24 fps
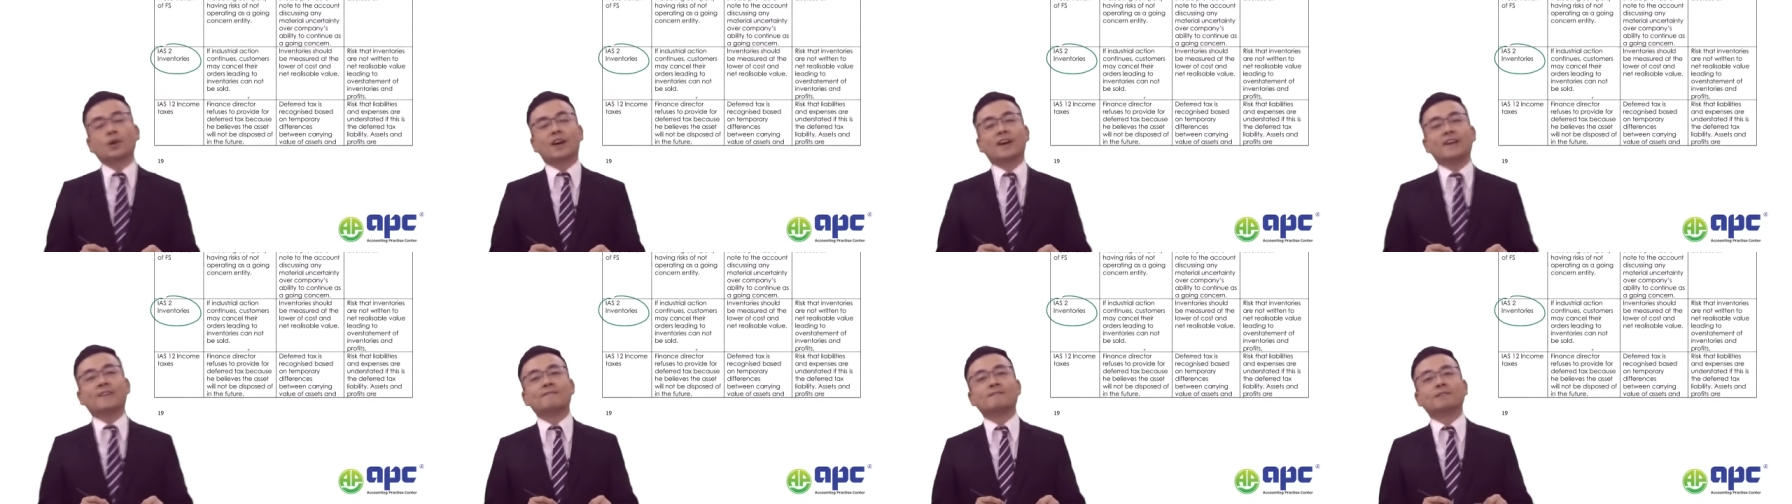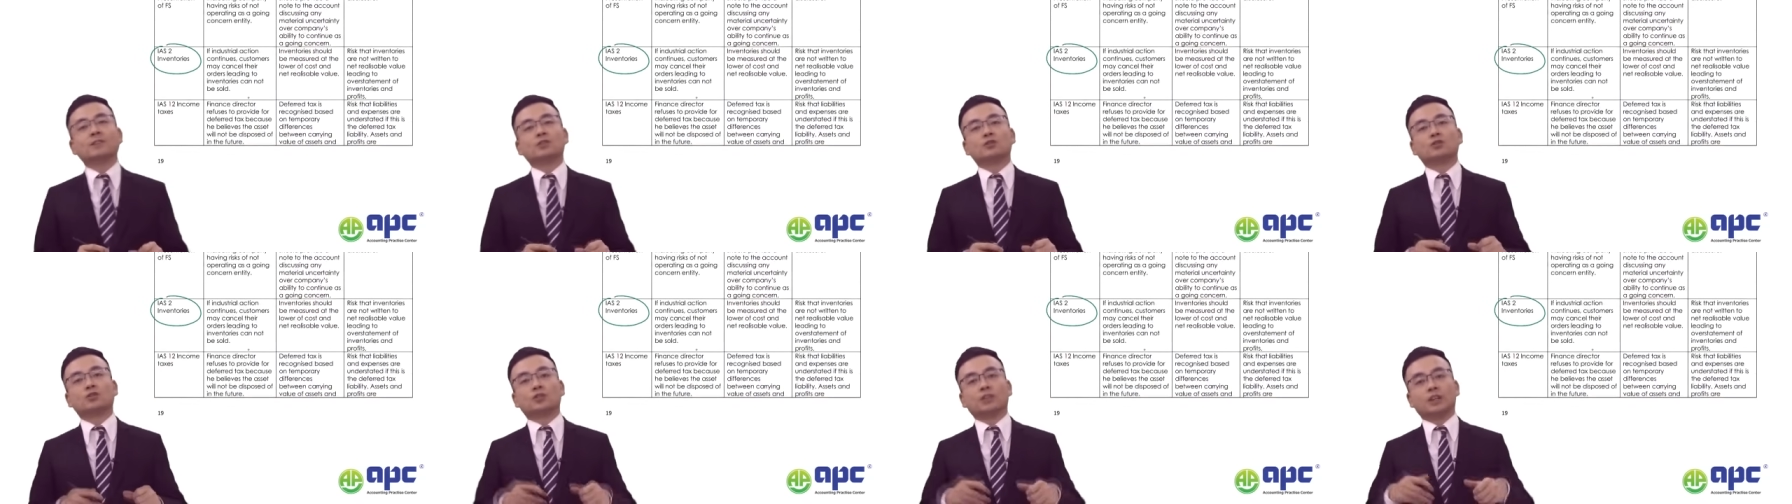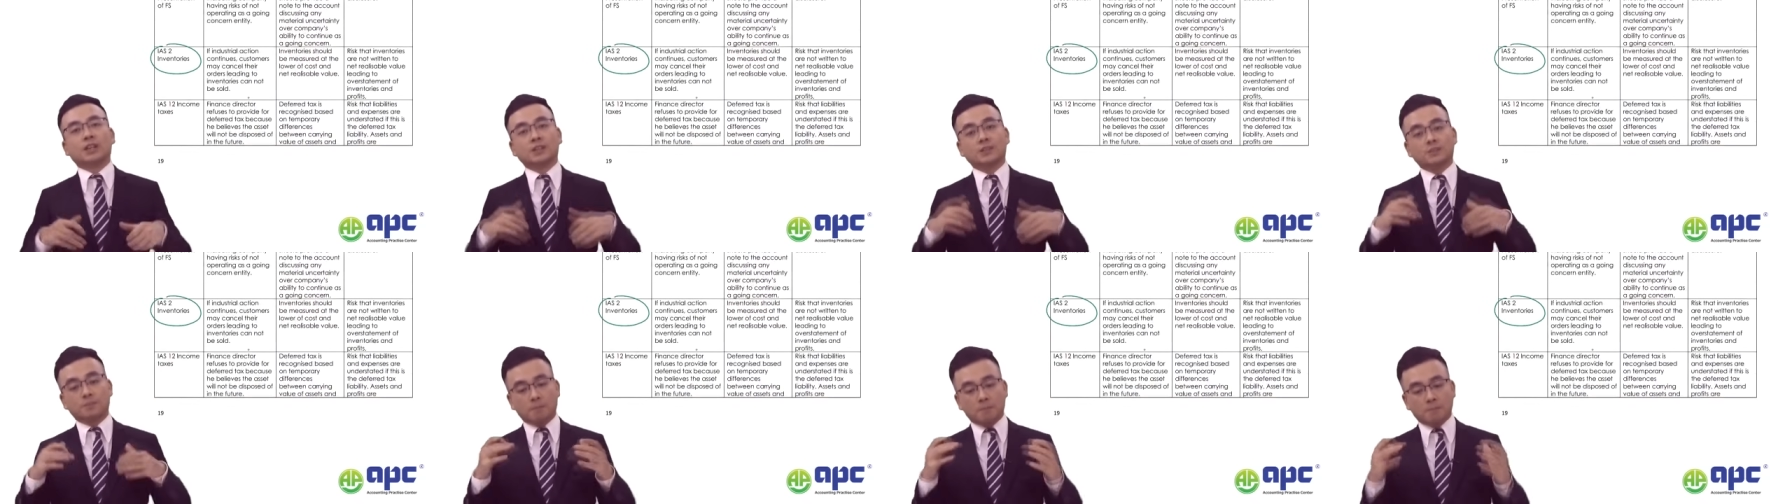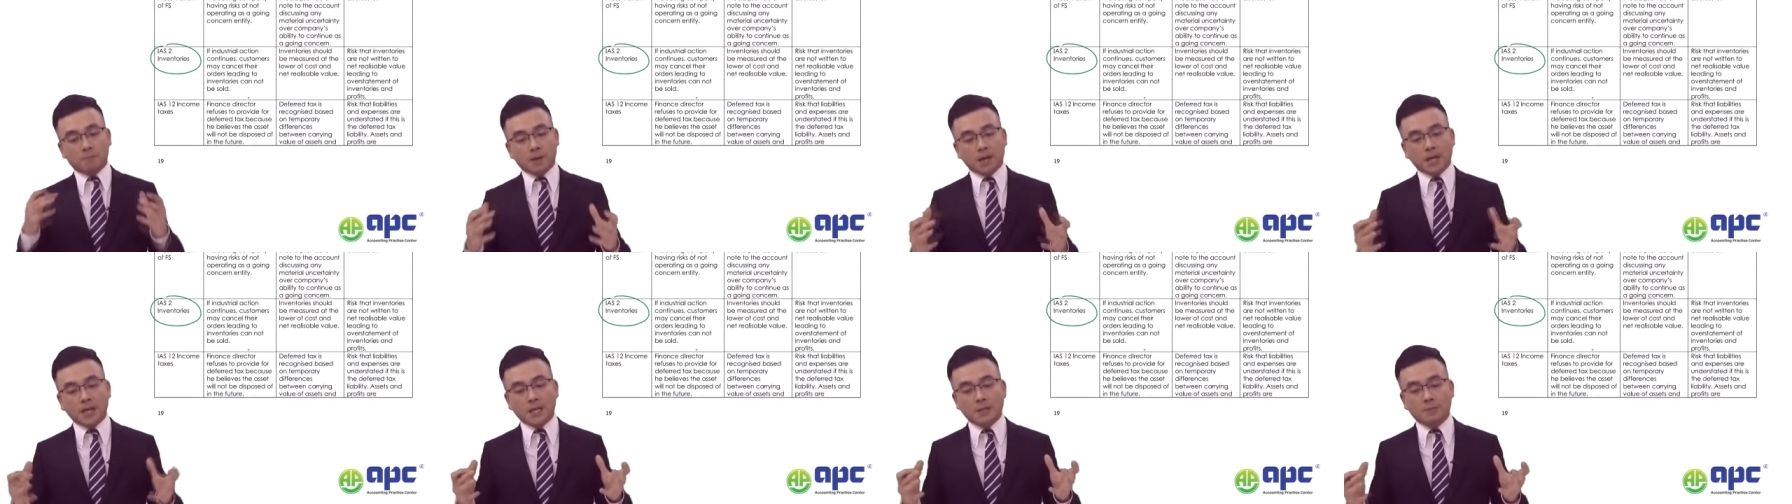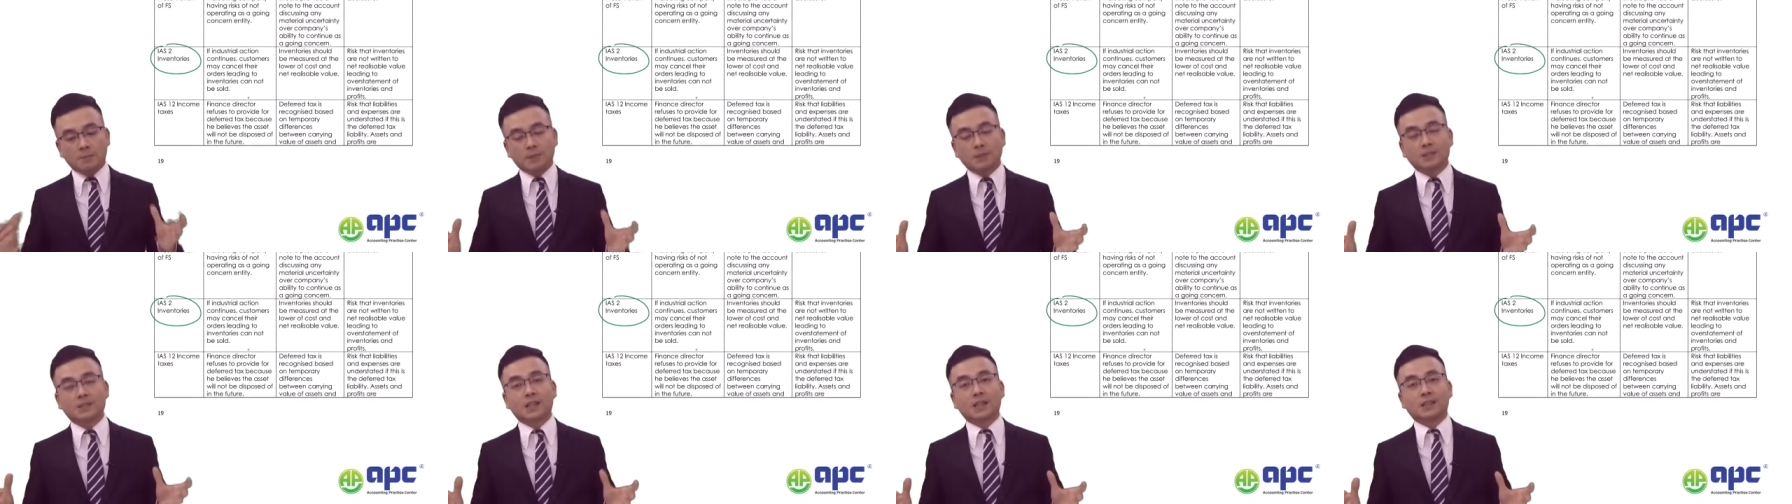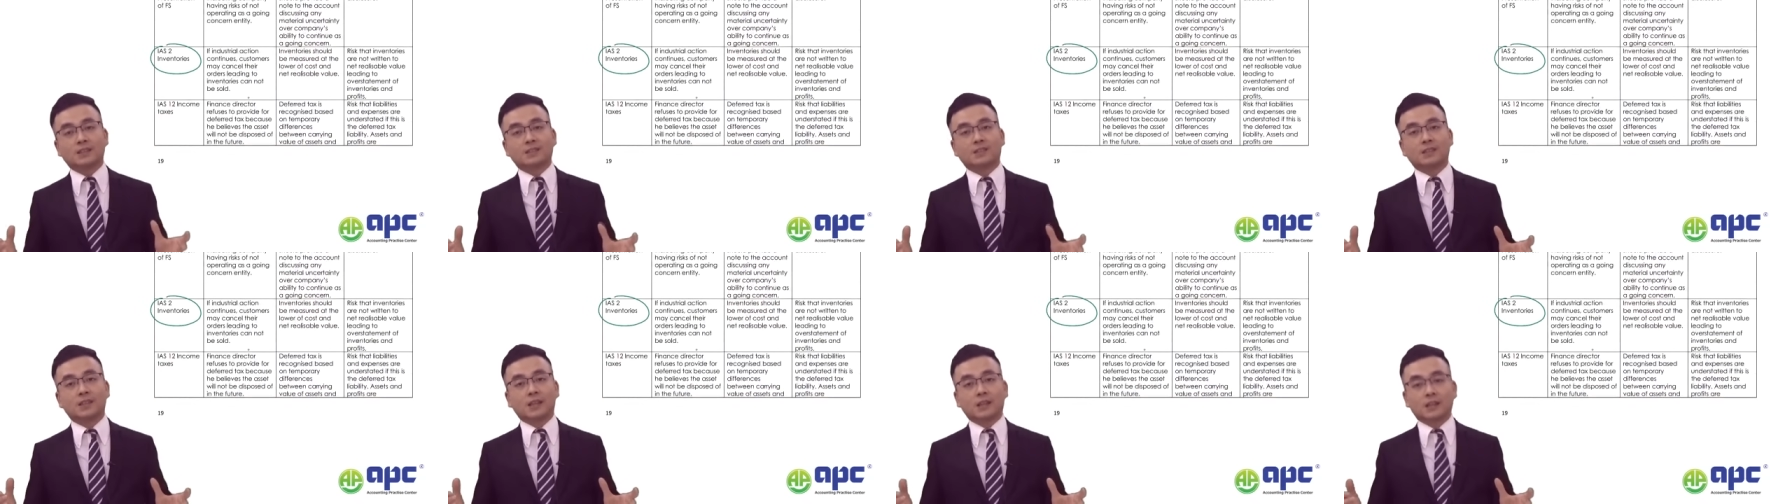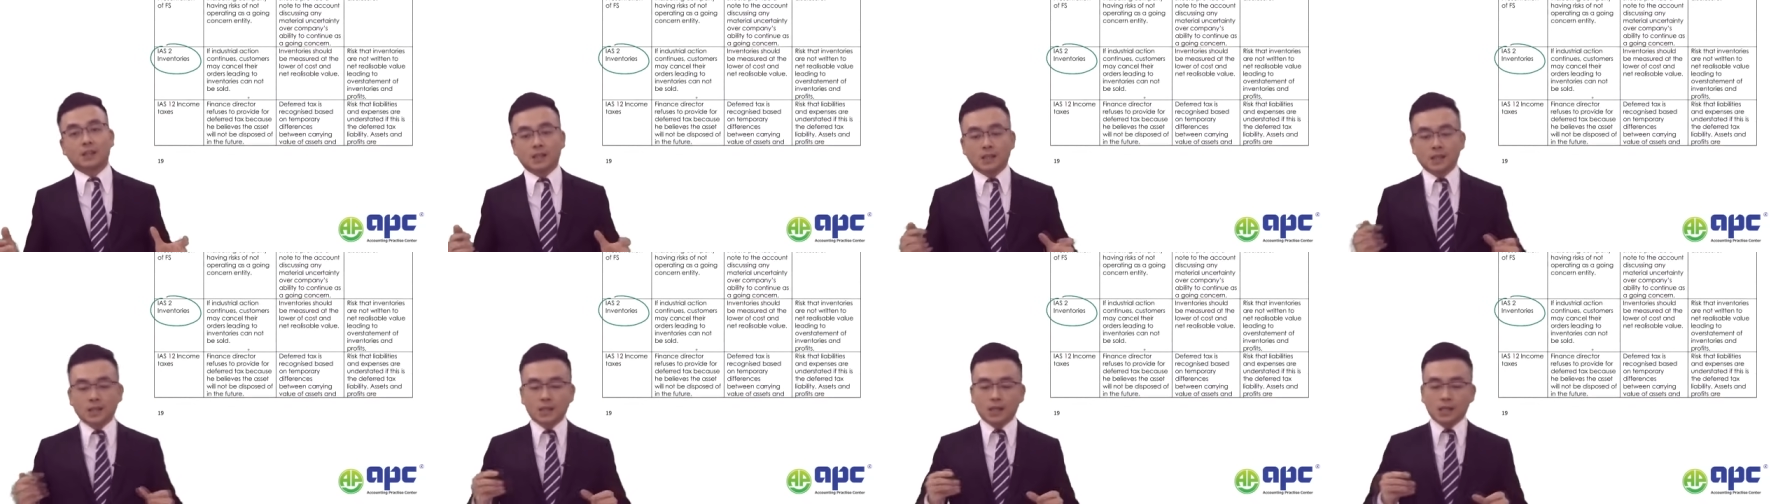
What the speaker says: inventories may be tested,